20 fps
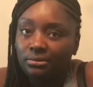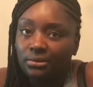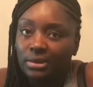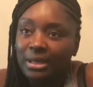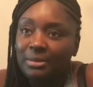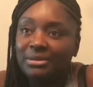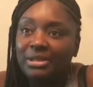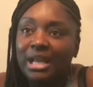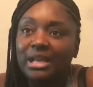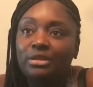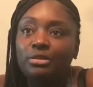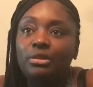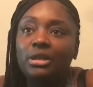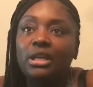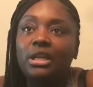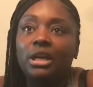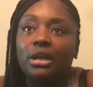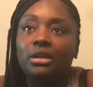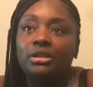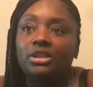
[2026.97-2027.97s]
He was like, you
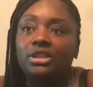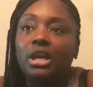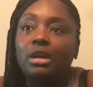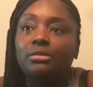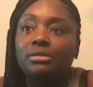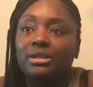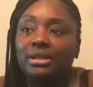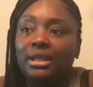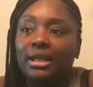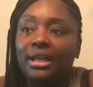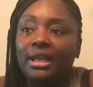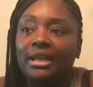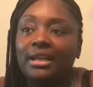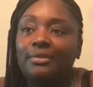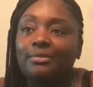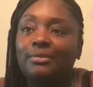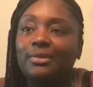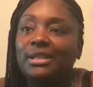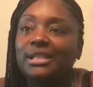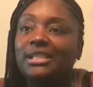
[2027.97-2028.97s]
need a shelter.
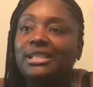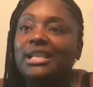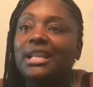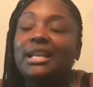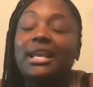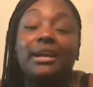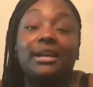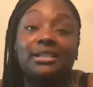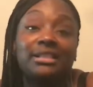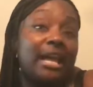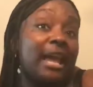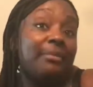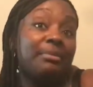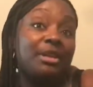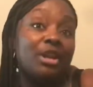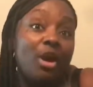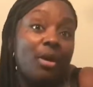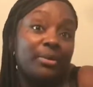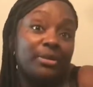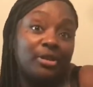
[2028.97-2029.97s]
And when he said that, because
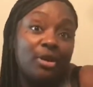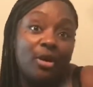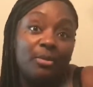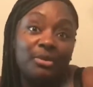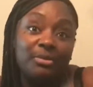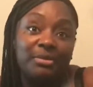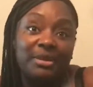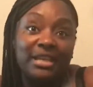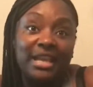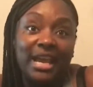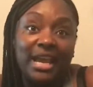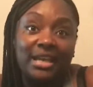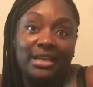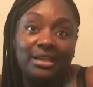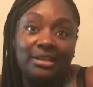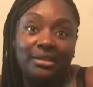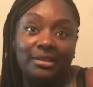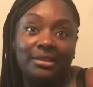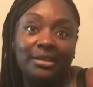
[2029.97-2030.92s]
Ebony always called me Big Gaddy.